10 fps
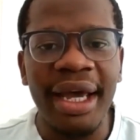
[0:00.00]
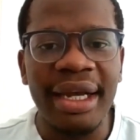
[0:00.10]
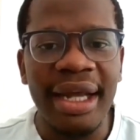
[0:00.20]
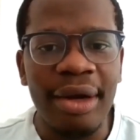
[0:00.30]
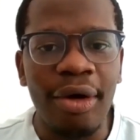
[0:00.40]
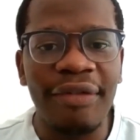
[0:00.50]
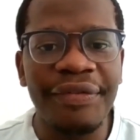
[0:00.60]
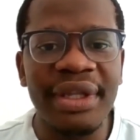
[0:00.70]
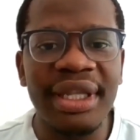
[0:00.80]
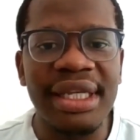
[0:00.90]
And
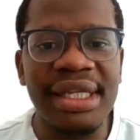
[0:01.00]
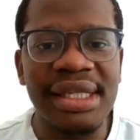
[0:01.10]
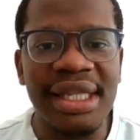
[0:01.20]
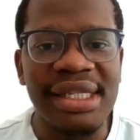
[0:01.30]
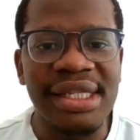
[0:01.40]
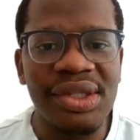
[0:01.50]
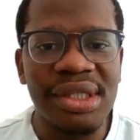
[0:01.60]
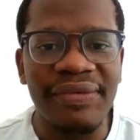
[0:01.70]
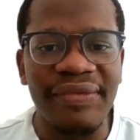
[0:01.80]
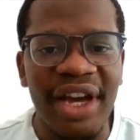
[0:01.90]
often
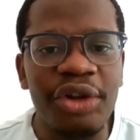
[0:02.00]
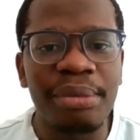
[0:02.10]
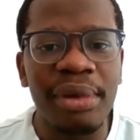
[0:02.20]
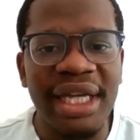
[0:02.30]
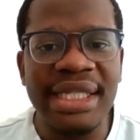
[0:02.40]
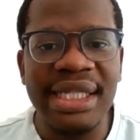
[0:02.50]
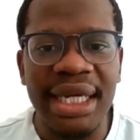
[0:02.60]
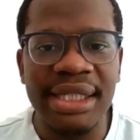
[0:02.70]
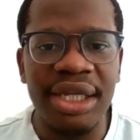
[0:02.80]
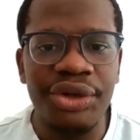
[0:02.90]
there's valuable
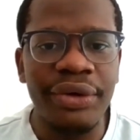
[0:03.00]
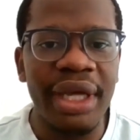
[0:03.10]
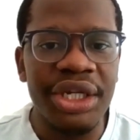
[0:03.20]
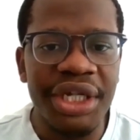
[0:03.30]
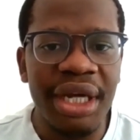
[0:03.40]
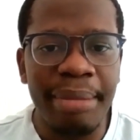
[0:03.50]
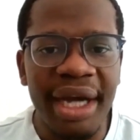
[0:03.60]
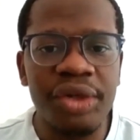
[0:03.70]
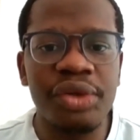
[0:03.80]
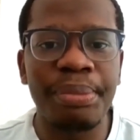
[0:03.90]
insights that you can share
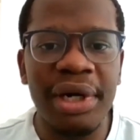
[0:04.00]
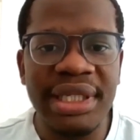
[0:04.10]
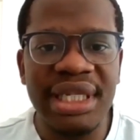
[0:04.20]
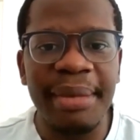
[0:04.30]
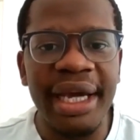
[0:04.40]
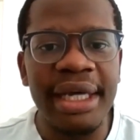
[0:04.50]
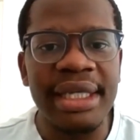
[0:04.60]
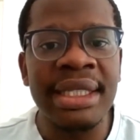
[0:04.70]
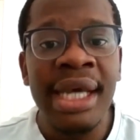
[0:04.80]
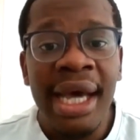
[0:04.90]
back to
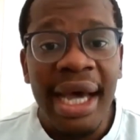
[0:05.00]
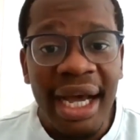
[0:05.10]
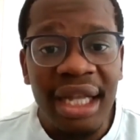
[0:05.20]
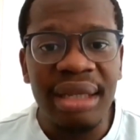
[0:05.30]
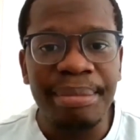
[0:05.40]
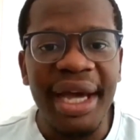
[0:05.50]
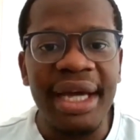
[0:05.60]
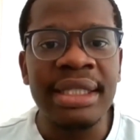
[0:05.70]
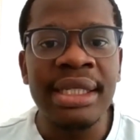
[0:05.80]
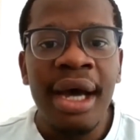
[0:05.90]
policymakers and the
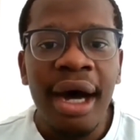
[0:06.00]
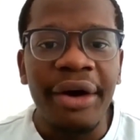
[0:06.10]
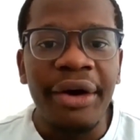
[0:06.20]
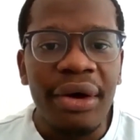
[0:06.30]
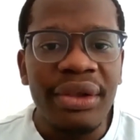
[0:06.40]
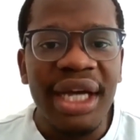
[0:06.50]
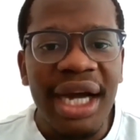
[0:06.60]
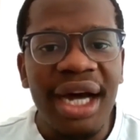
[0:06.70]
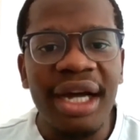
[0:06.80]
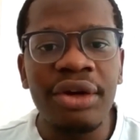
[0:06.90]
banks around the
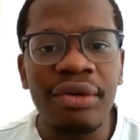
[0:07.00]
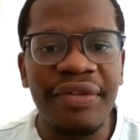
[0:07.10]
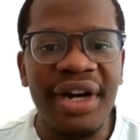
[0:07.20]
kind of